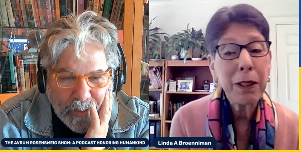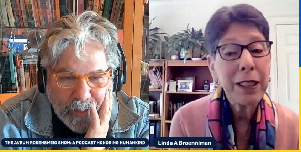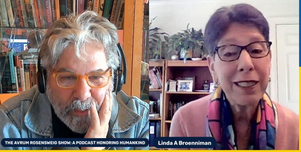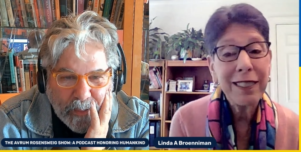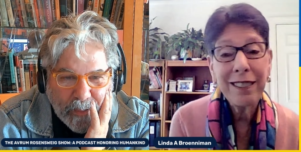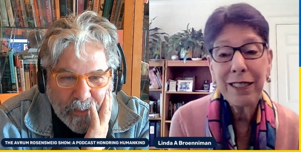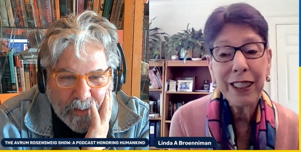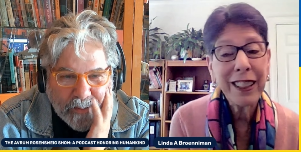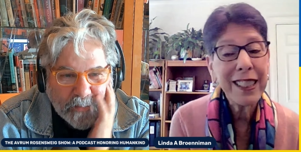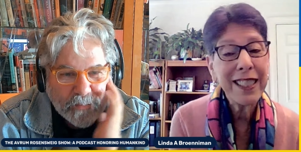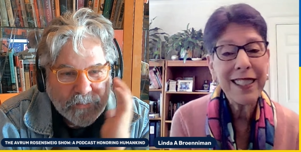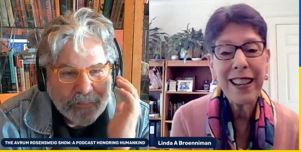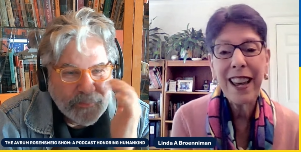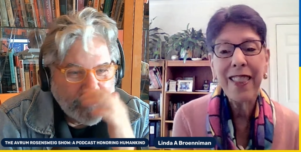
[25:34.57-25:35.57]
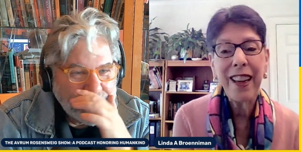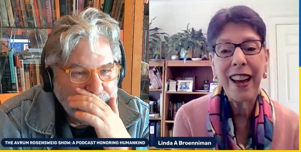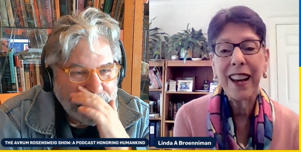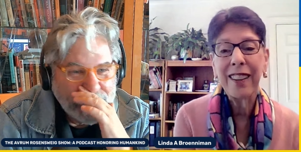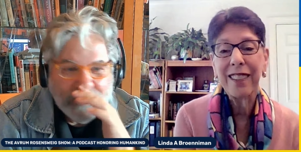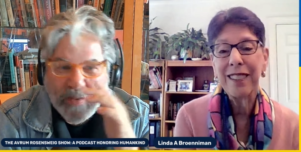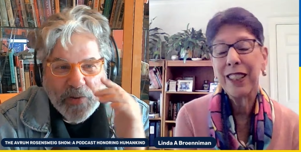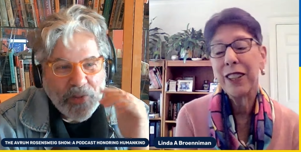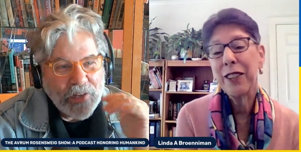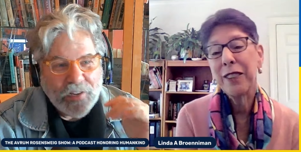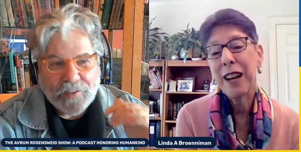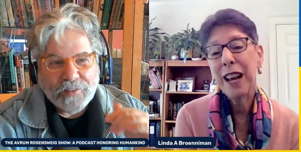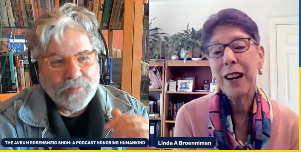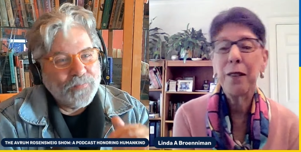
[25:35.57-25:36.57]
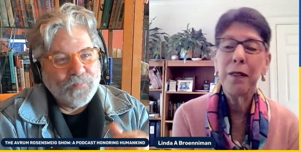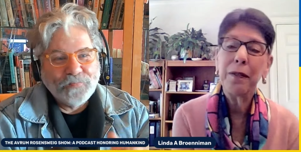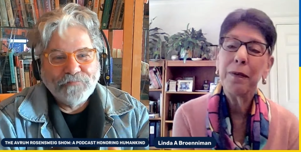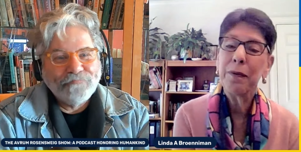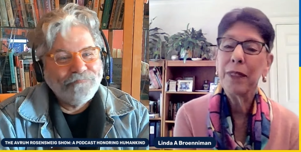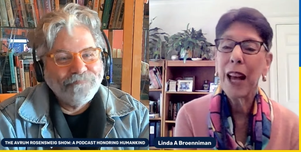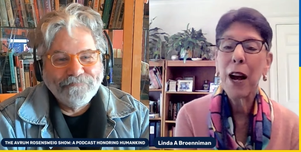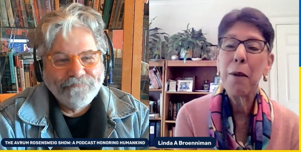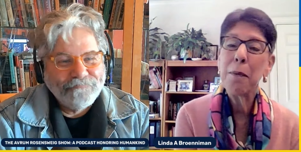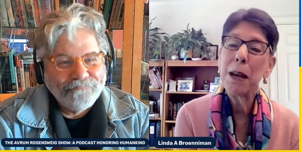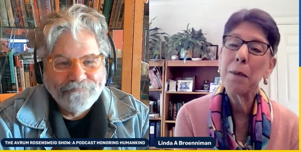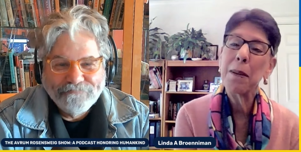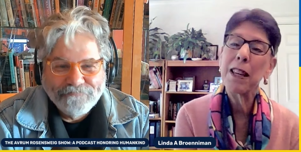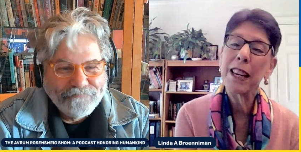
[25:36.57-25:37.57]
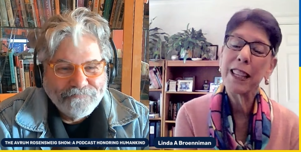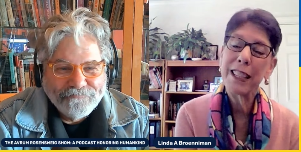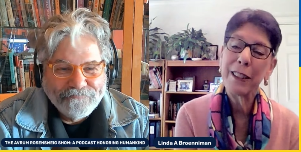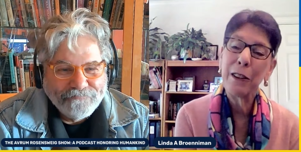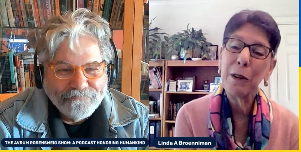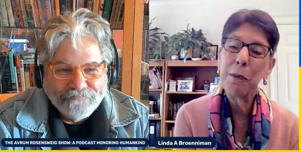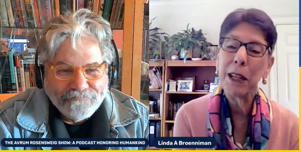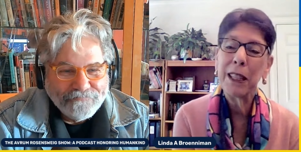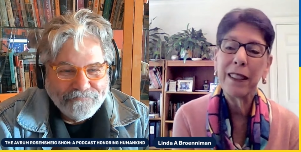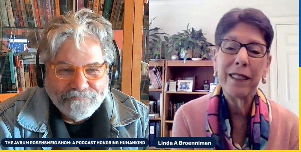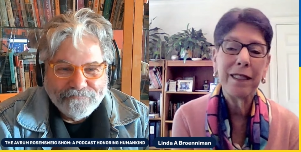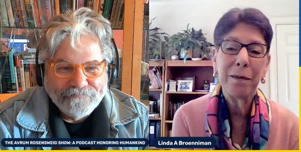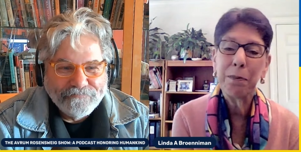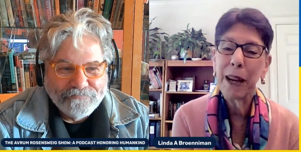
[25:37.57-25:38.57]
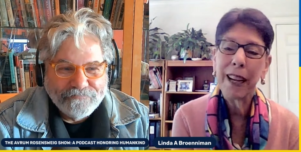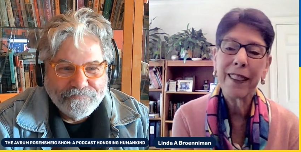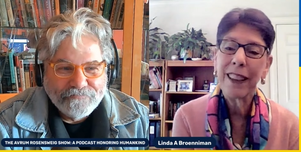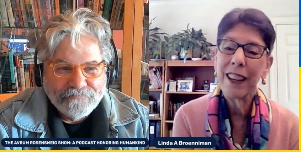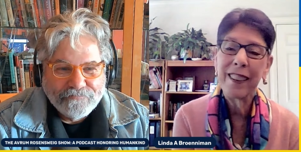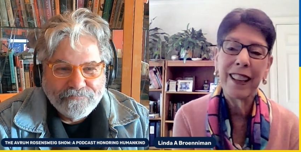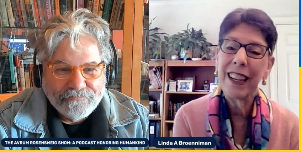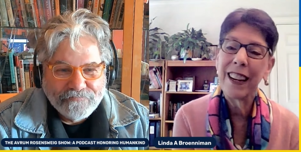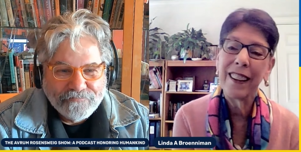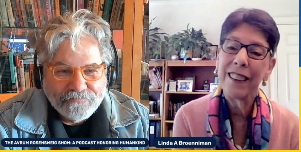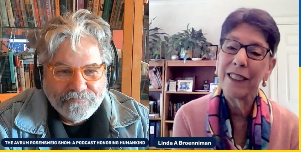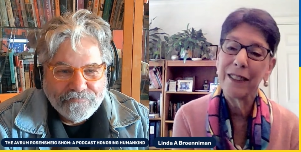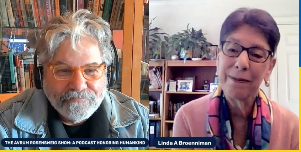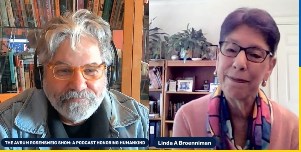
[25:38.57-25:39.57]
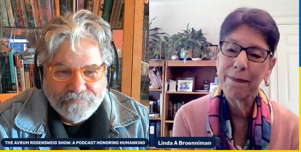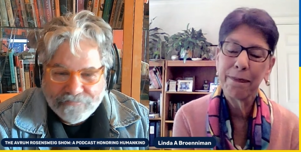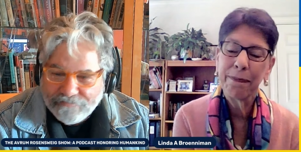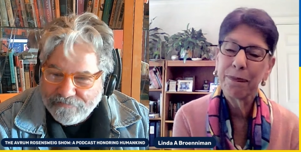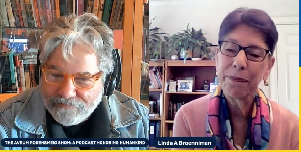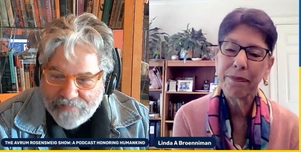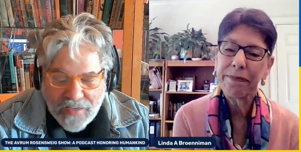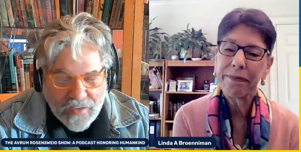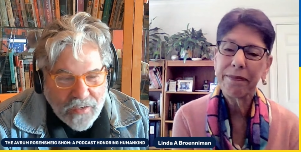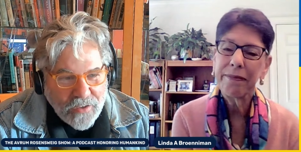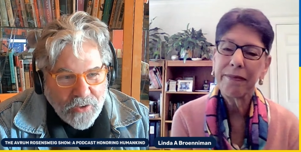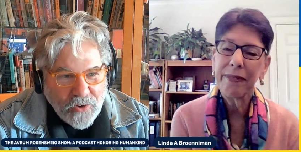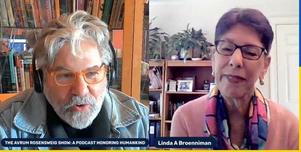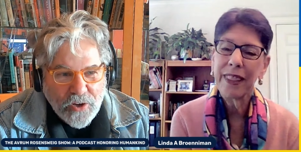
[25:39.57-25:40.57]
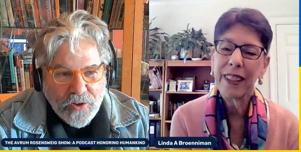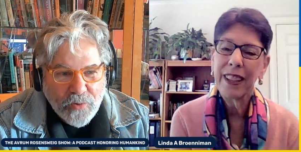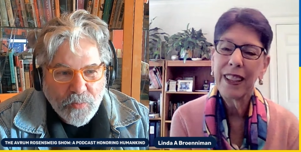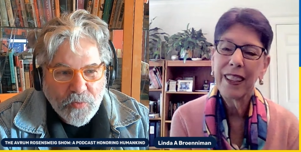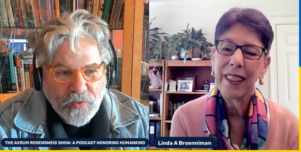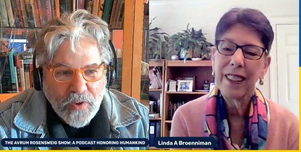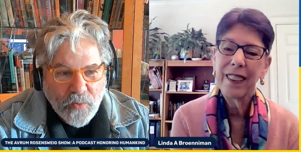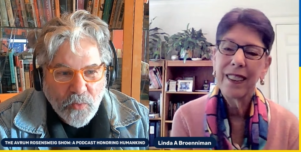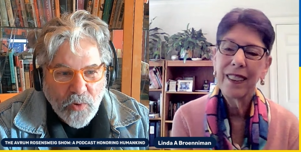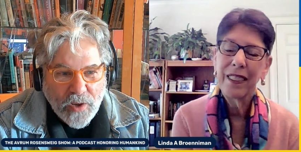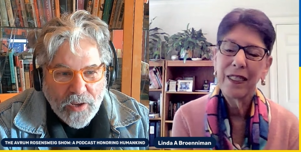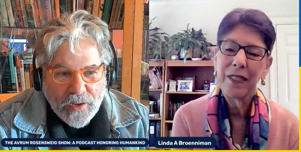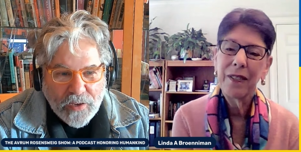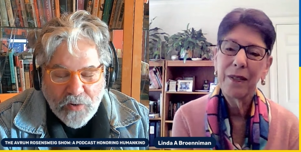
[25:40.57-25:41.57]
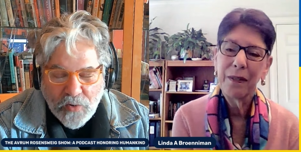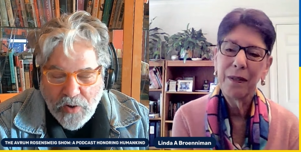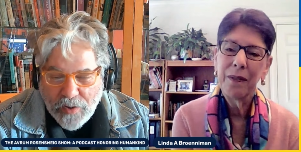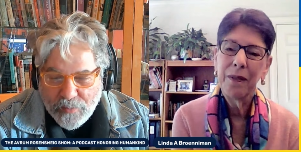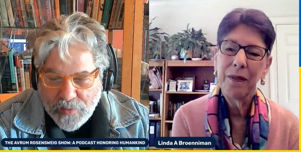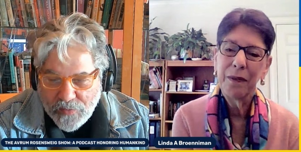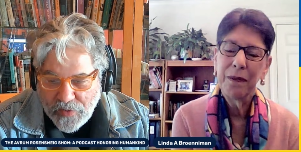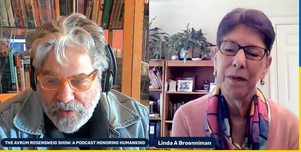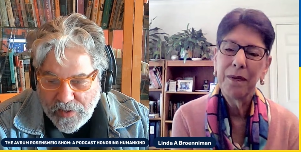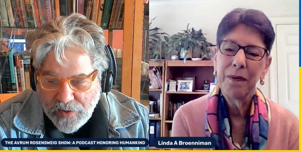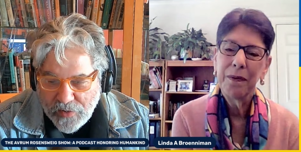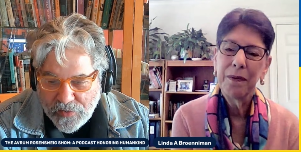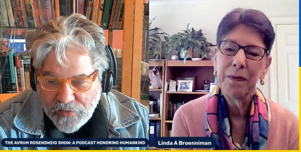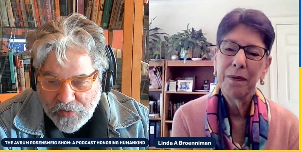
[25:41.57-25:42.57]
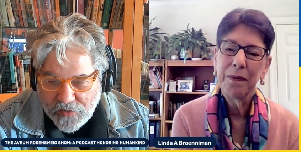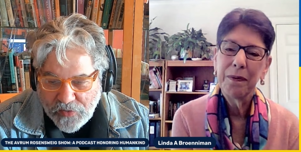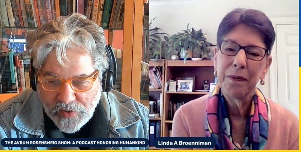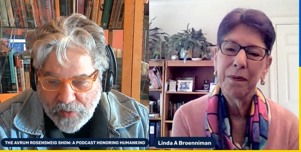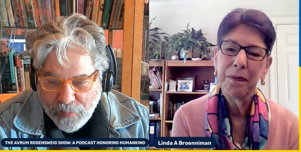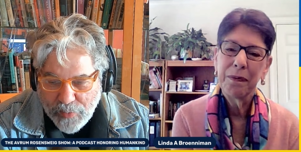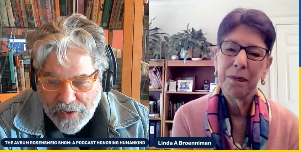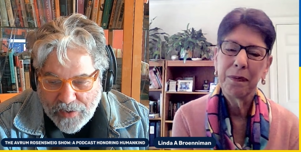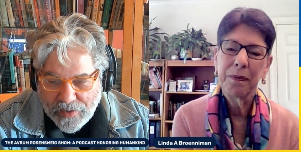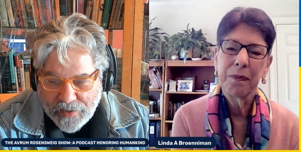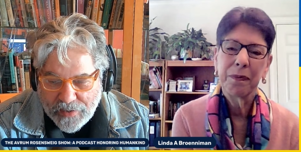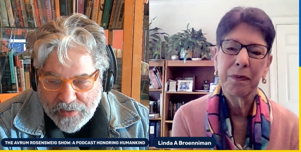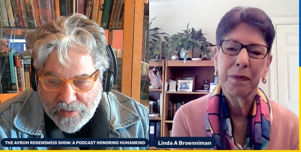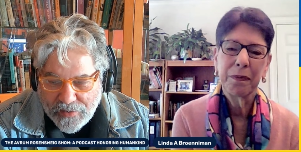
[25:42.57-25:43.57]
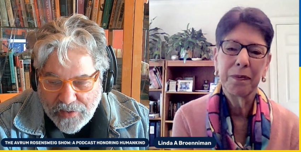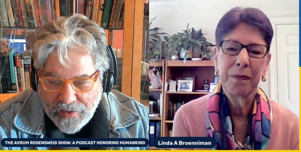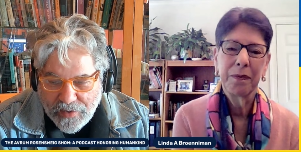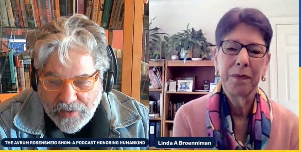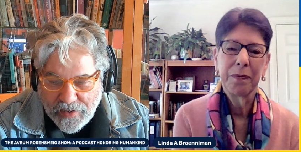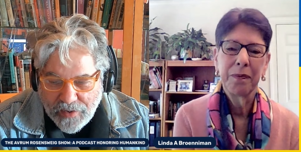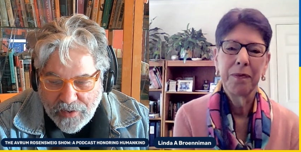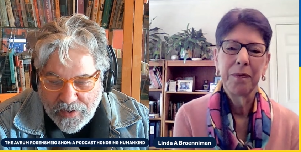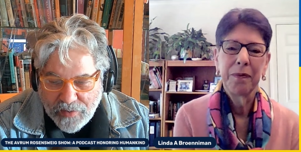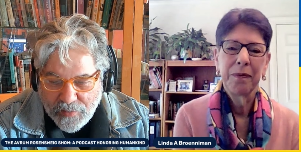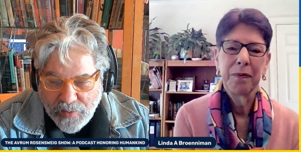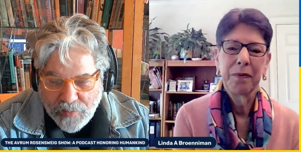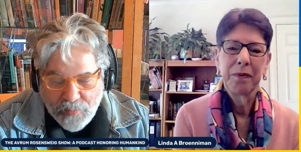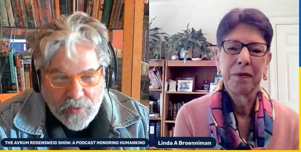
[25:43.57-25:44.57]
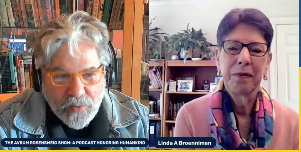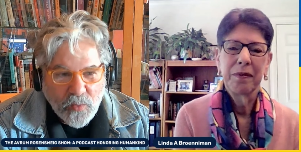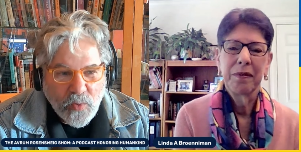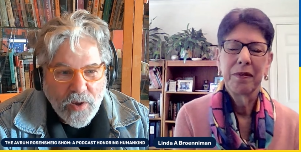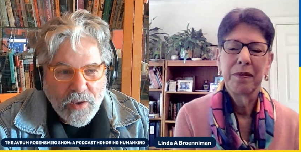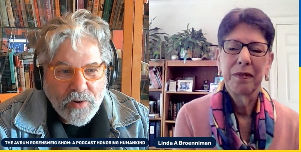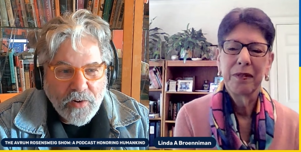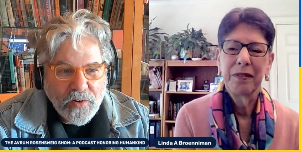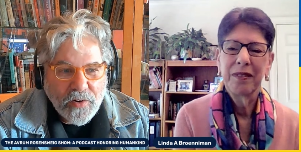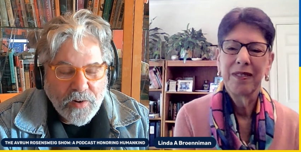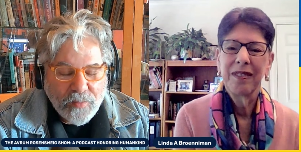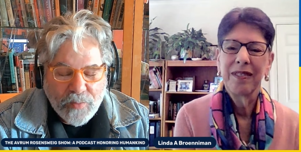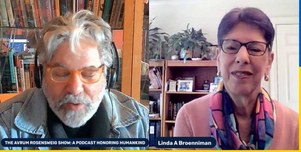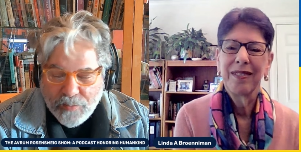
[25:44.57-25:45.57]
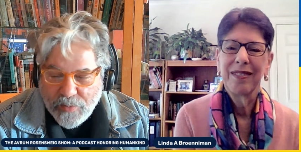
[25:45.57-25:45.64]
Speaker 1: didn't really say that no, you know now now maybe they do, but back then they didn't.
Speaker 2: You're 100% right. You know, I'm of the artistic bent and um, I've been a writer and I've been a